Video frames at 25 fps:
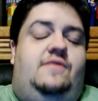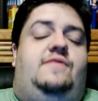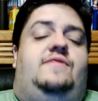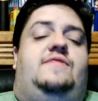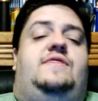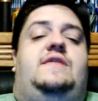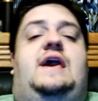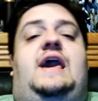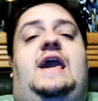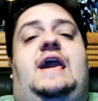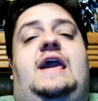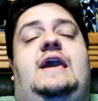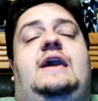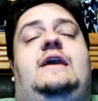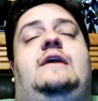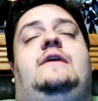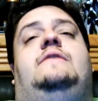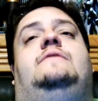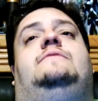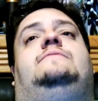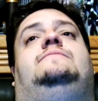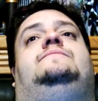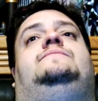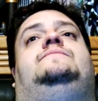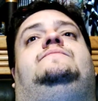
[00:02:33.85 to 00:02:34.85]
They,
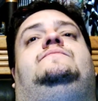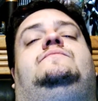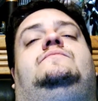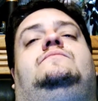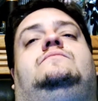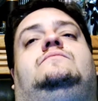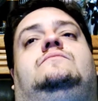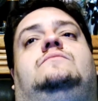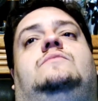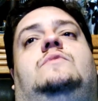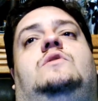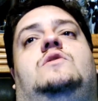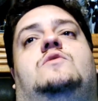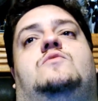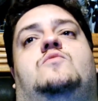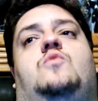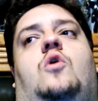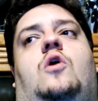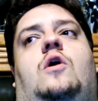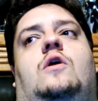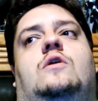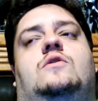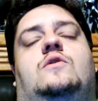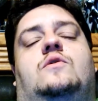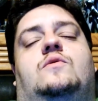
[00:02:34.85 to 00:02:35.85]
the
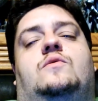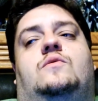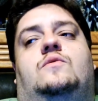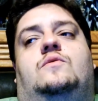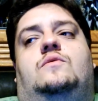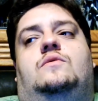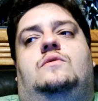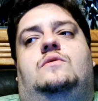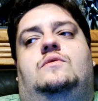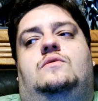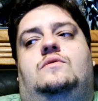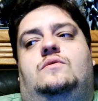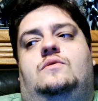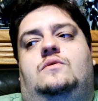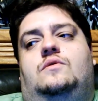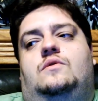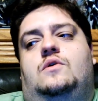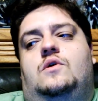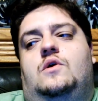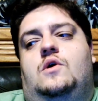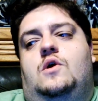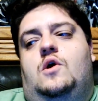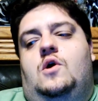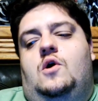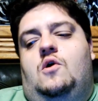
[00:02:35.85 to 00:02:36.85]
Wulgaru,
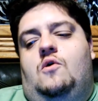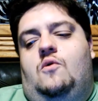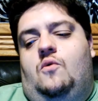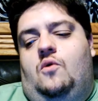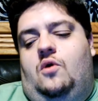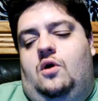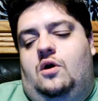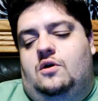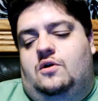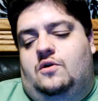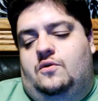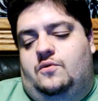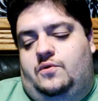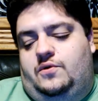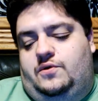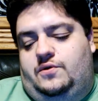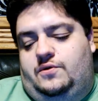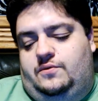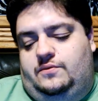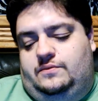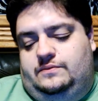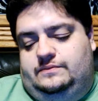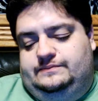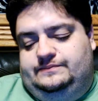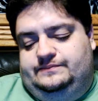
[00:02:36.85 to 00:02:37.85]
Wulgaru
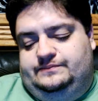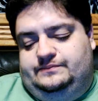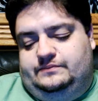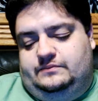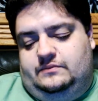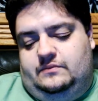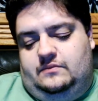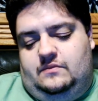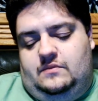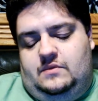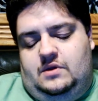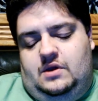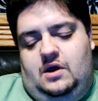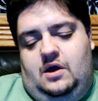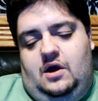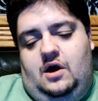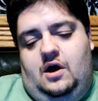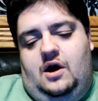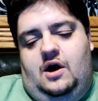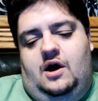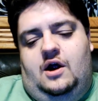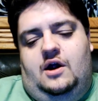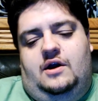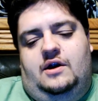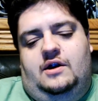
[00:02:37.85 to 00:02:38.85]

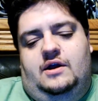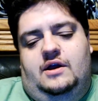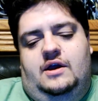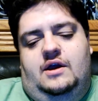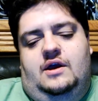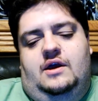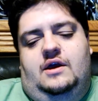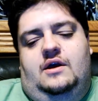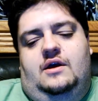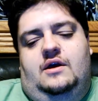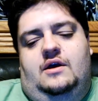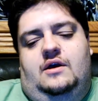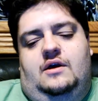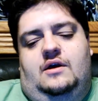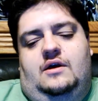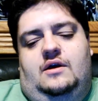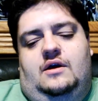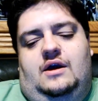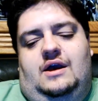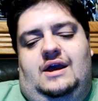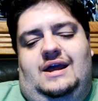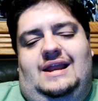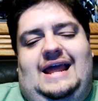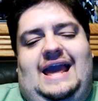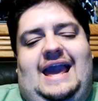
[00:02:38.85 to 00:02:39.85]
are
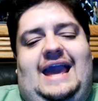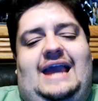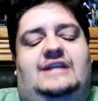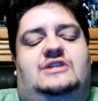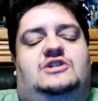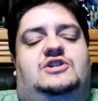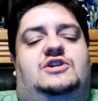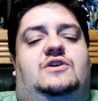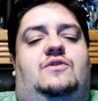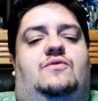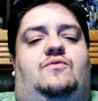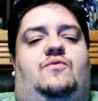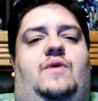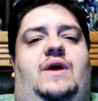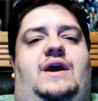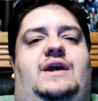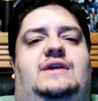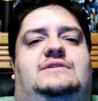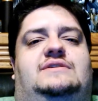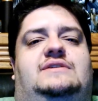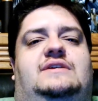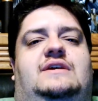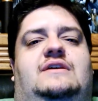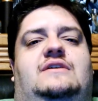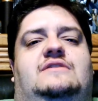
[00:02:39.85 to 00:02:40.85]
an ancient
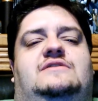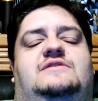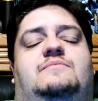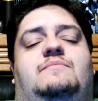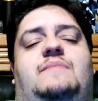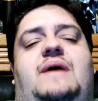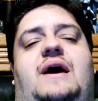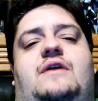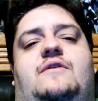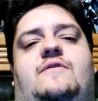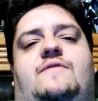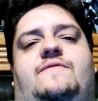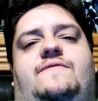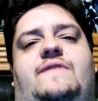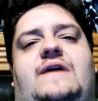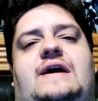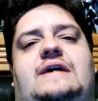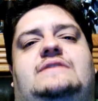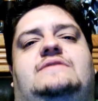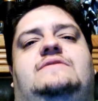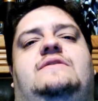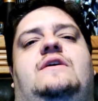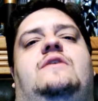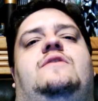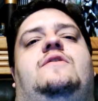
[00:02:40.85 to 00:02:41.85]
race. As a matter of
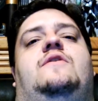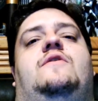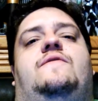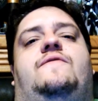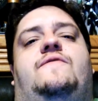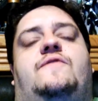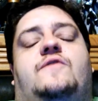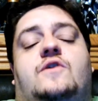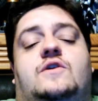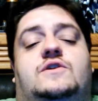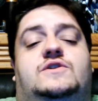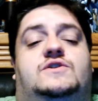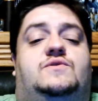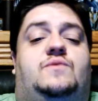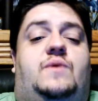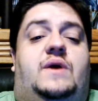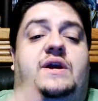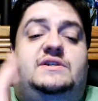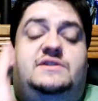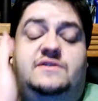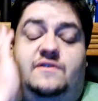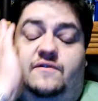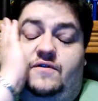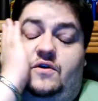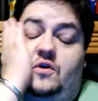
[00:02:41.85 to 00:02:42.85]
fact, they're the first
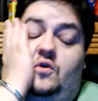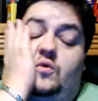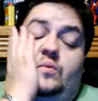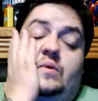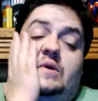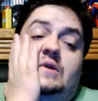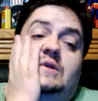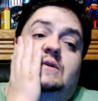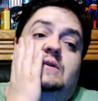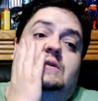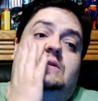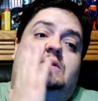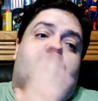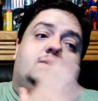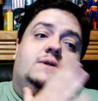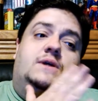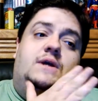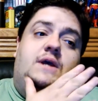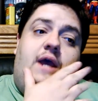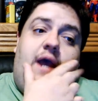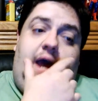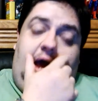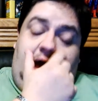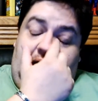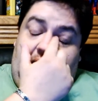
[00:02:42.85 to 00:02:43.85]
race of humans.
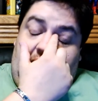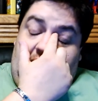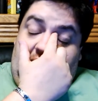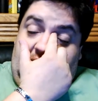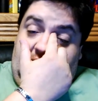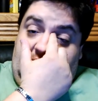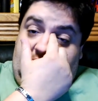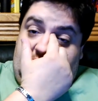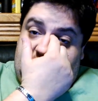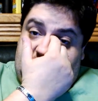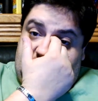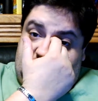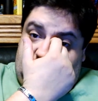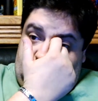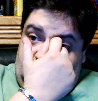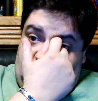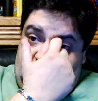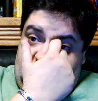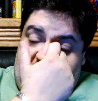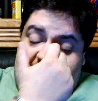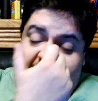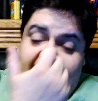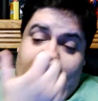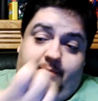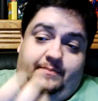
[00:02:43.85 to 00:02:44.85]
And
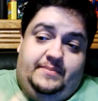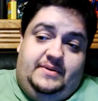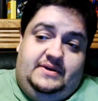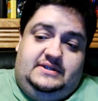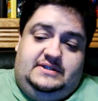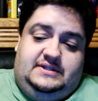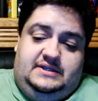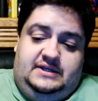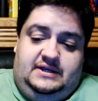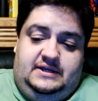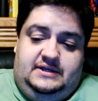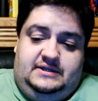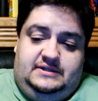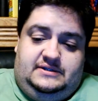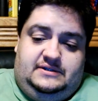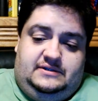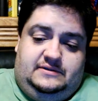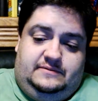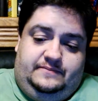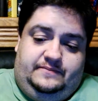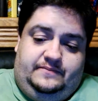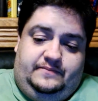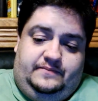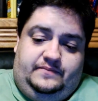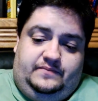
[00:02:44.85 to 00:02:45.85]
what happens is
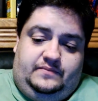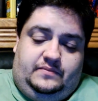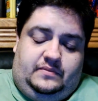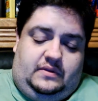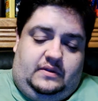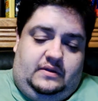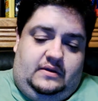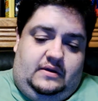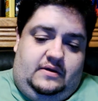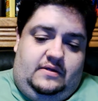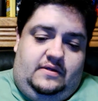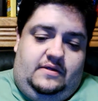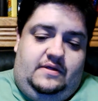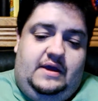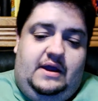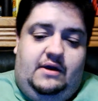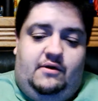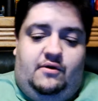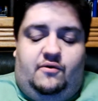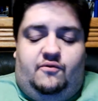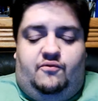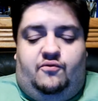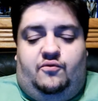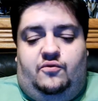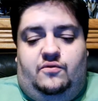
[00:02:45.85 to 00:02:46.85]
they
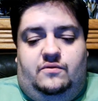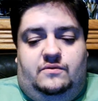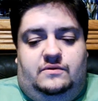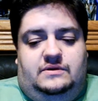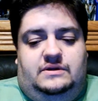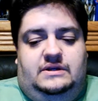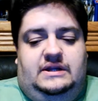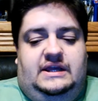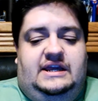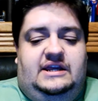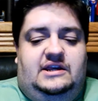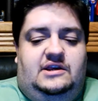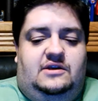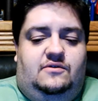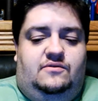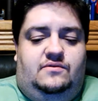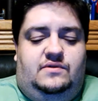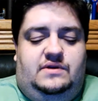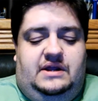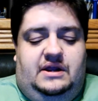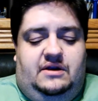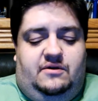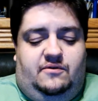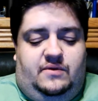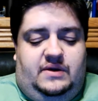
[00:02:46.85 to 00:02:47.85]
were ne
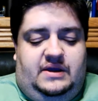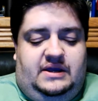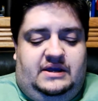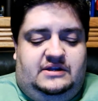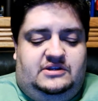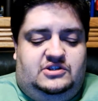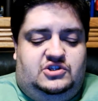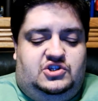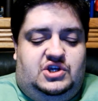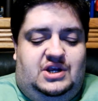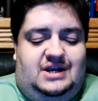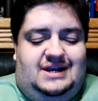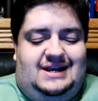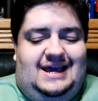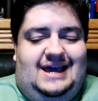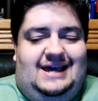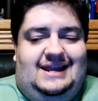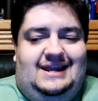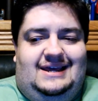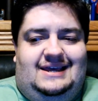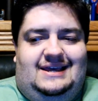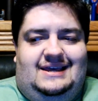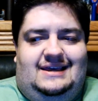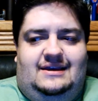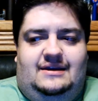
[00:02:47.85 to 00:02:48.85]
nearing
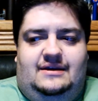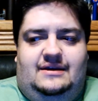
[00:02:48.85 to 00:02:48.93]
genetic